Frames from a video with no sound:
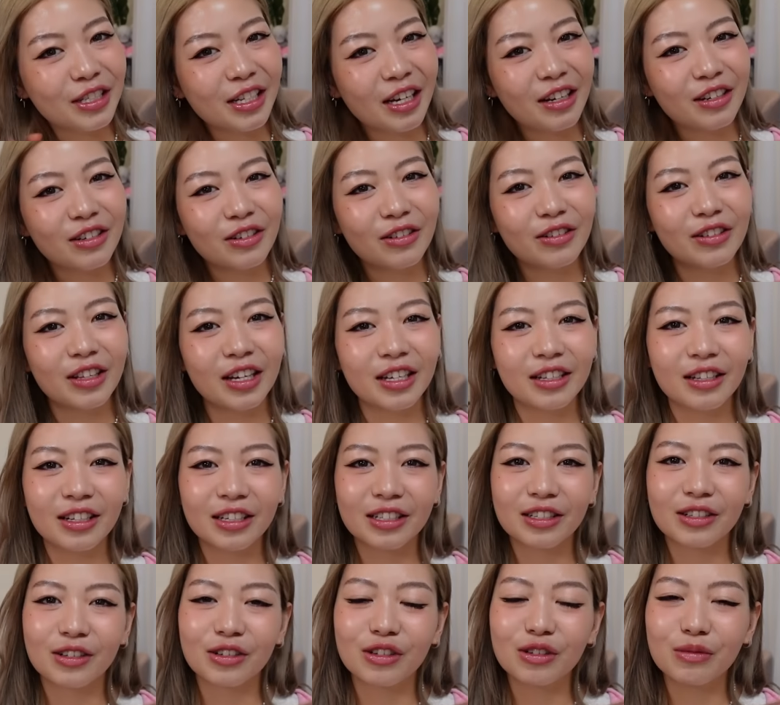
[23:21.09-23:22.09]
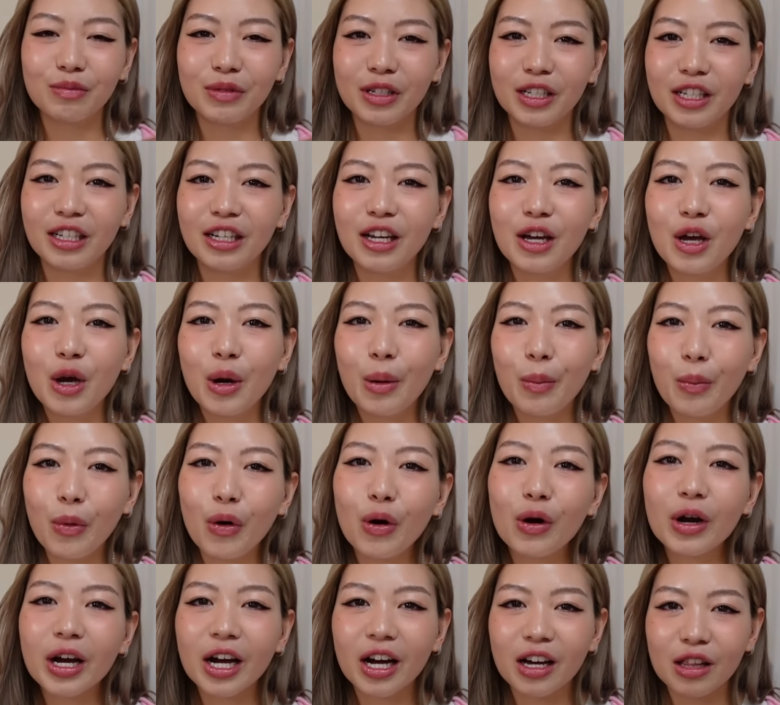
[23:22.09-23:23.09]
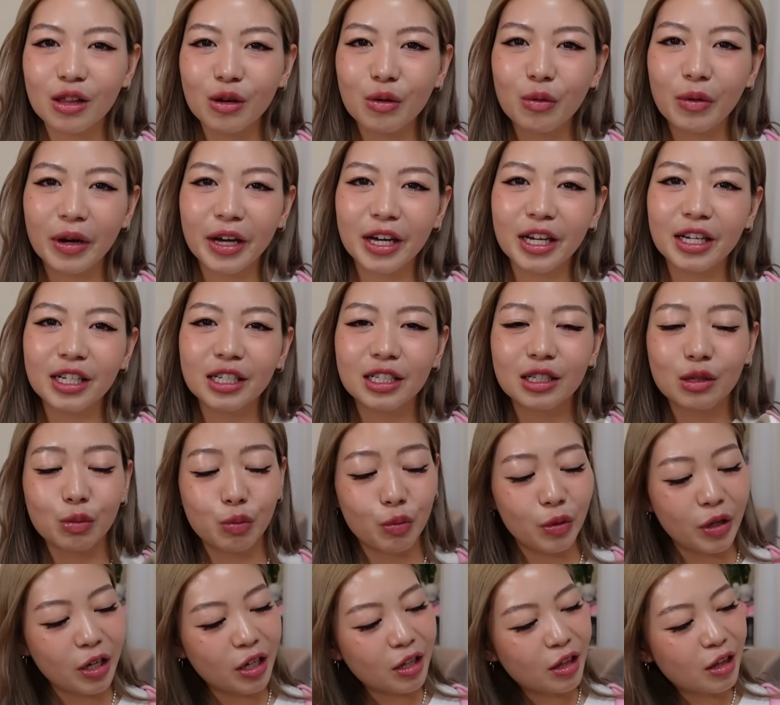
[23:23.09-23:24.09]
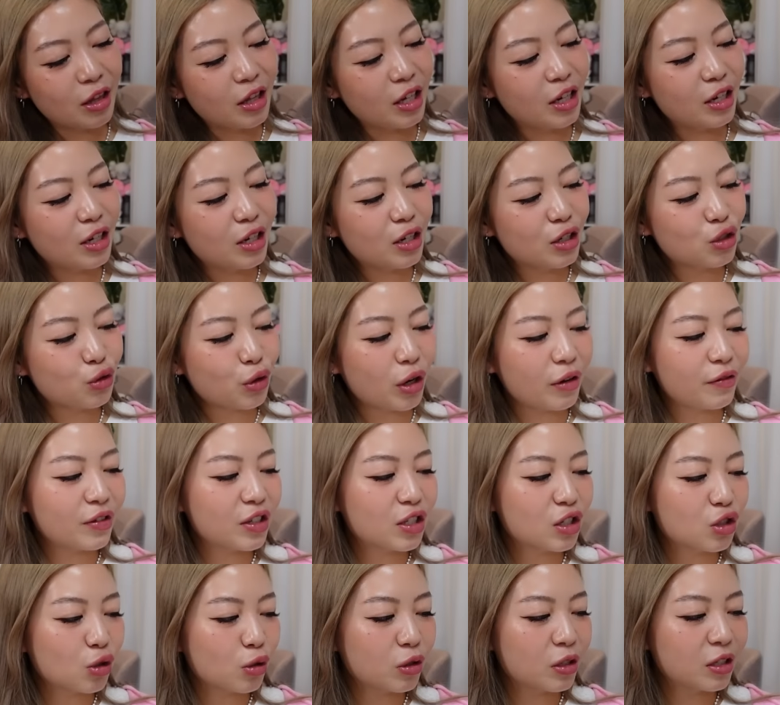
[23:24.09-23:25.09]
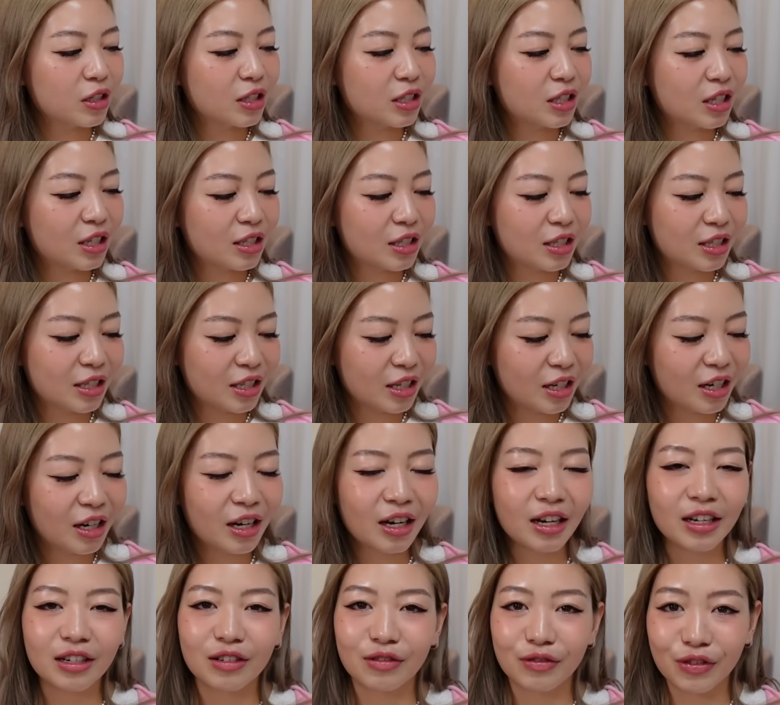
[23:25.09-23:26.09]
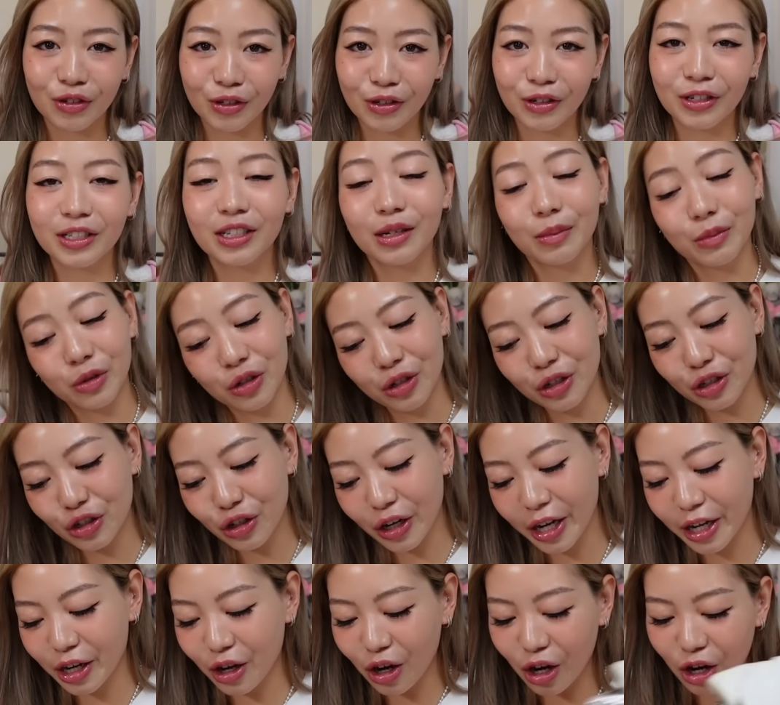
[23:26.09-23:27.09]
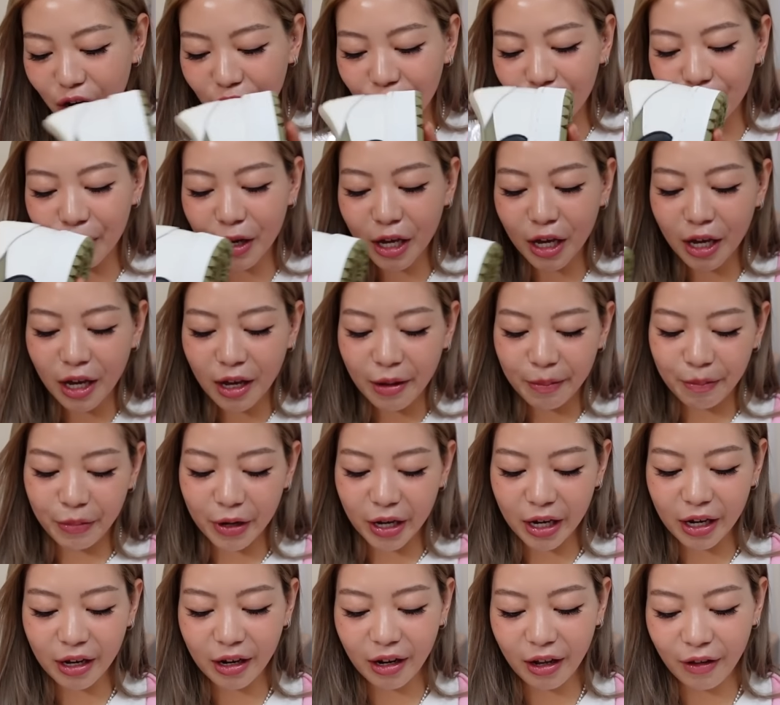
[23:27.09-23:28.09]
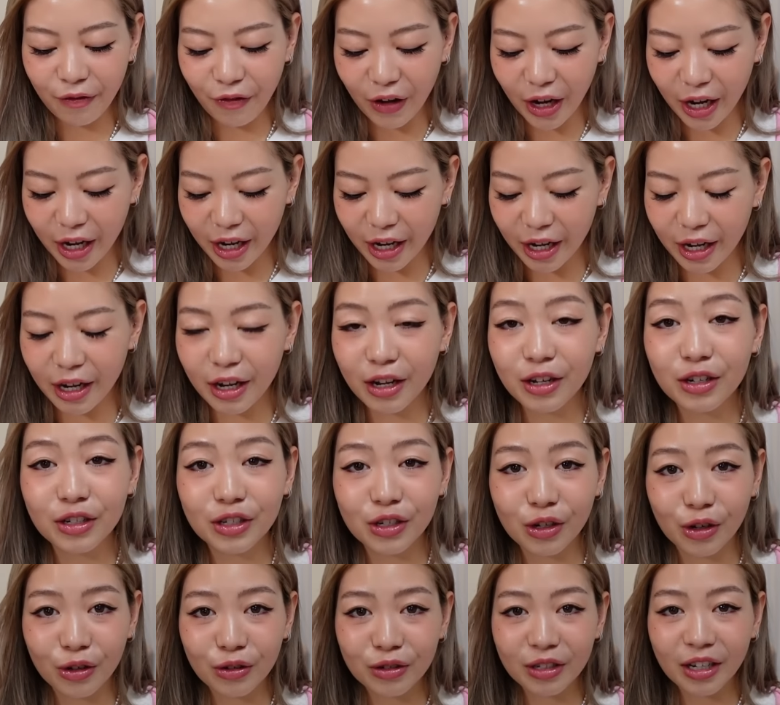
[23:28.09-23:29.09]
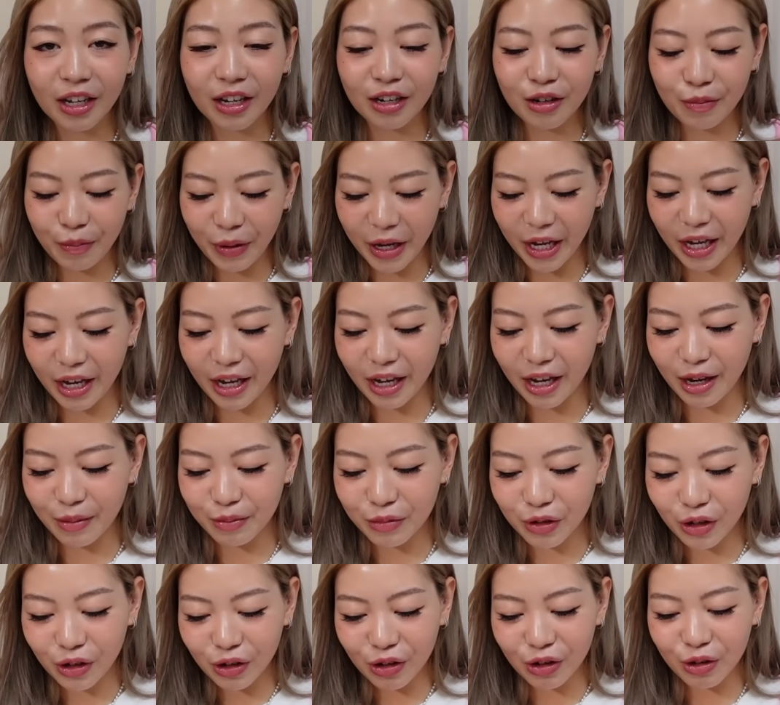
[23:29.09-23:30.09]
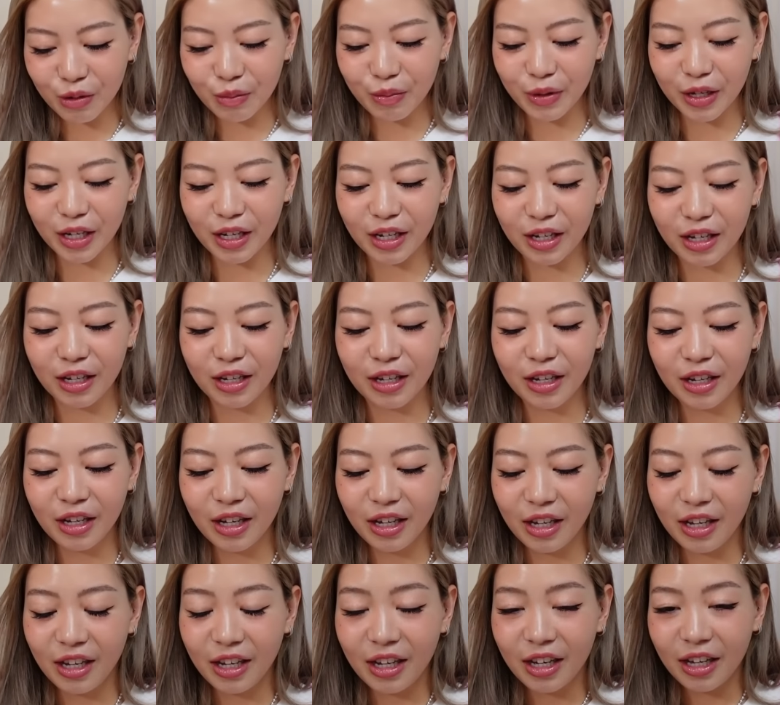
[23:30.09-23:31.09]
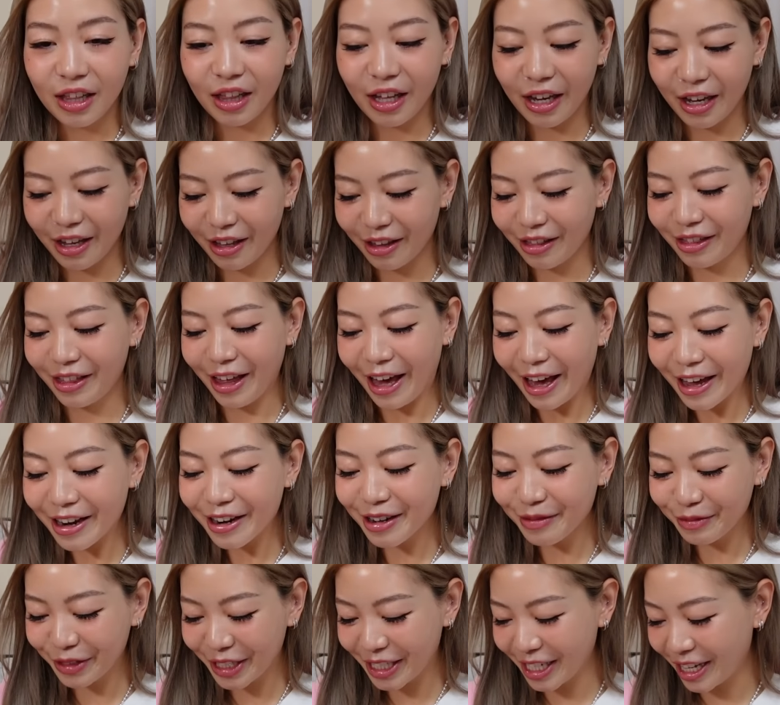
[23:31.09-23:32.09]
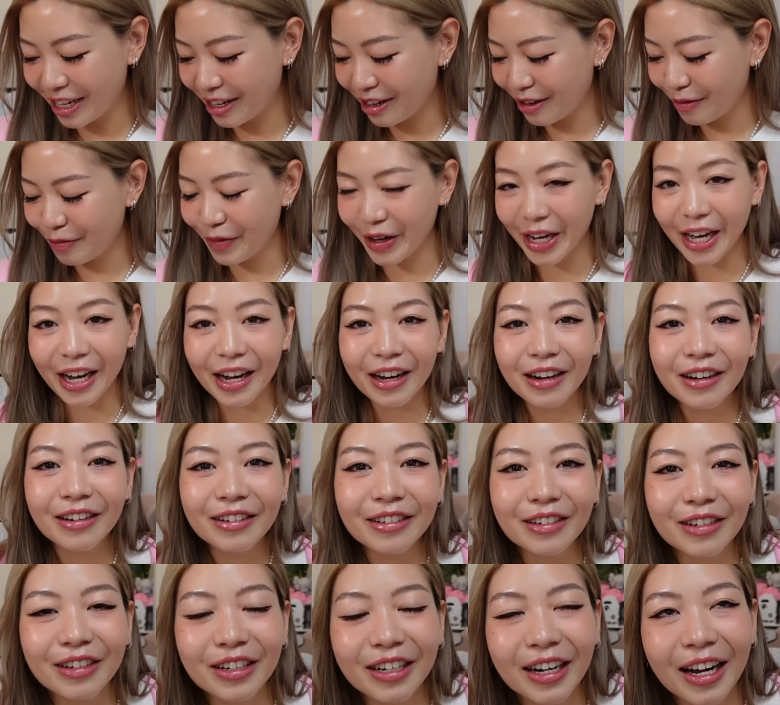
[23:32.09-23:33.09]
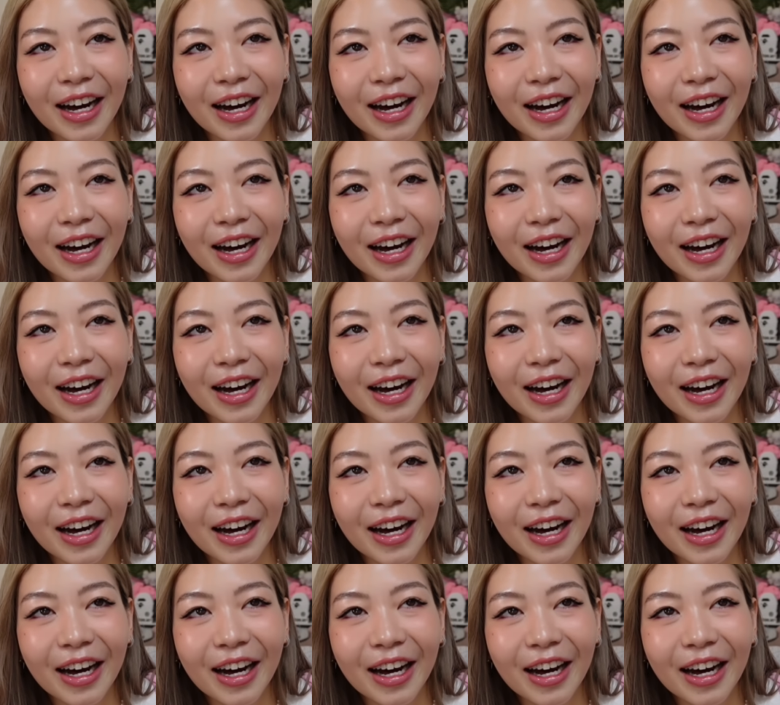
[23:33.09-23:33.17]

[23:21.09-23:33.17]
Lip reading: I know that there's gonna be more colorways with the Travis Jordans this year, and of course I'm gonna try cop, but if I don't get a pair, I'm not gonna be like that upset about.